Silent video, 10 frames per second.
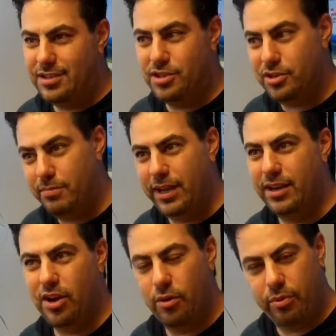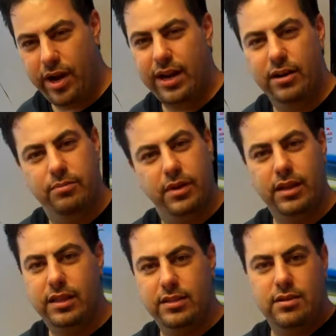should be a no-brainer,
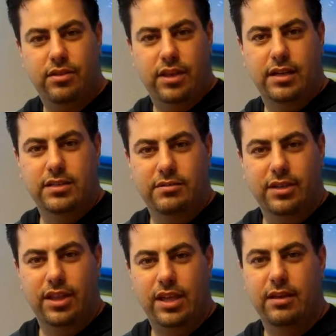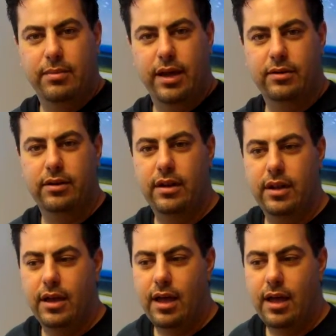but these aren't things you really think about.